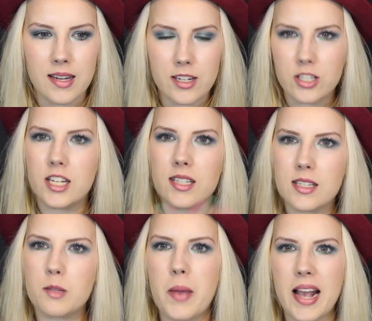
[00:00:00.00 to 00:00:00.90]
there's just
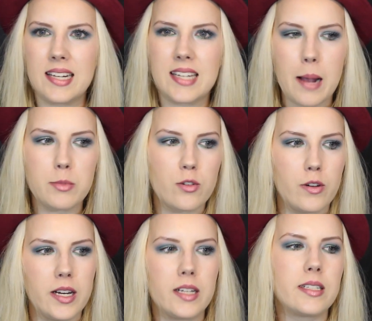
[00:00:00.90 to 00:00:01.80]
this bag in Times
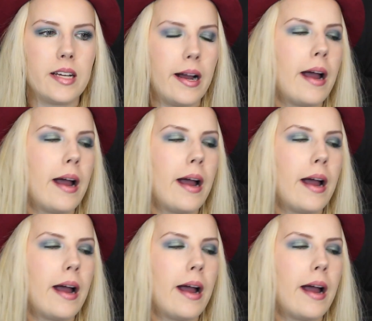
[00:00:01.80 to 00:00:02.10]
Square, and